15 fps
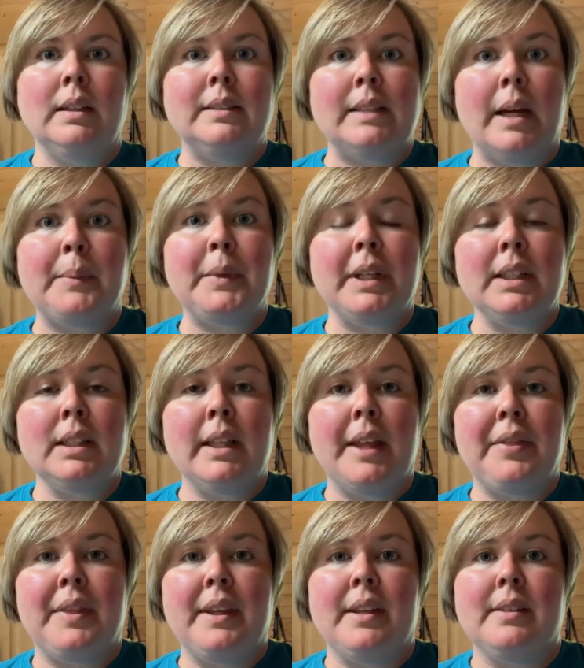Now I'm gonna
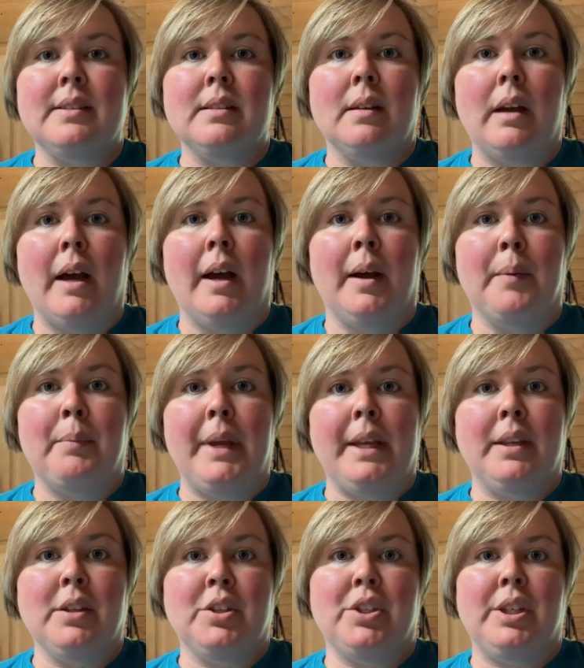let this
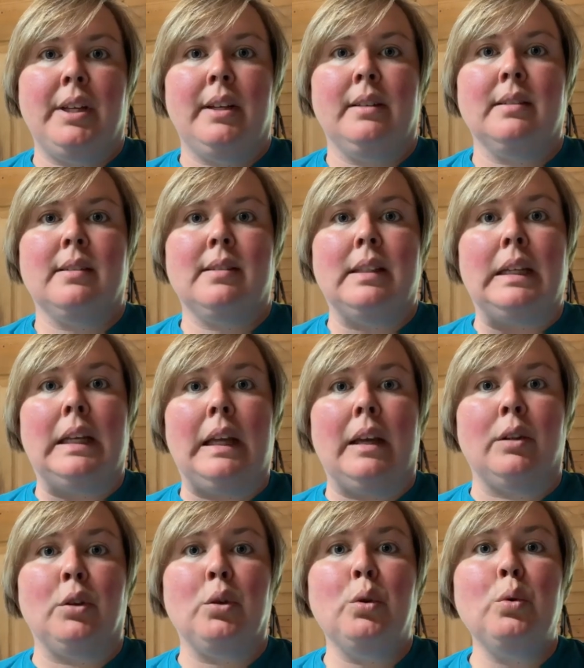baking sheet sit
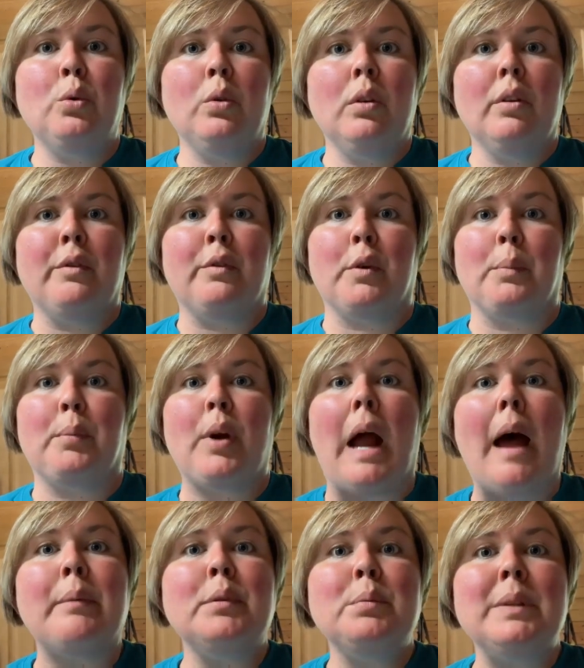and cool for
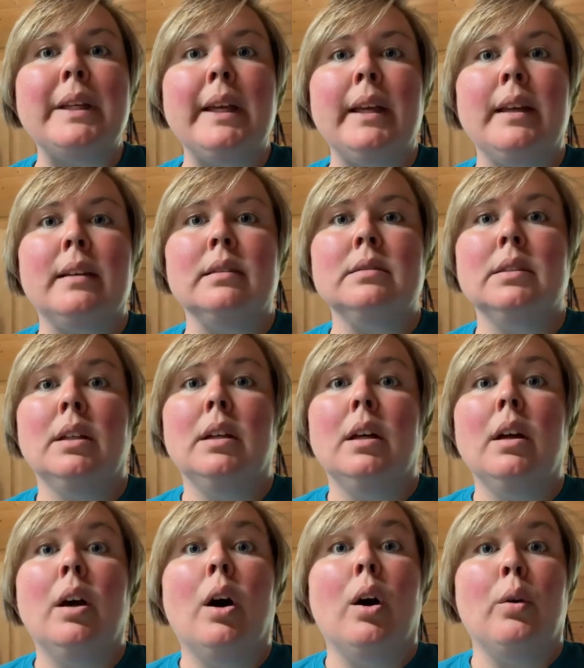probably,
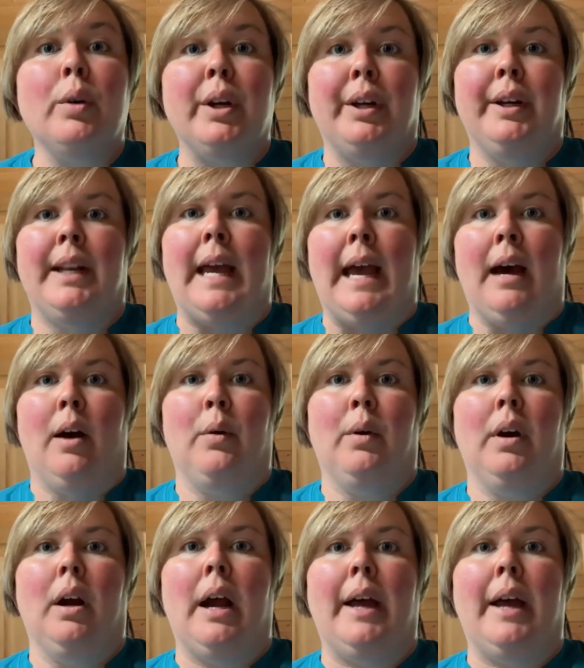a good hour.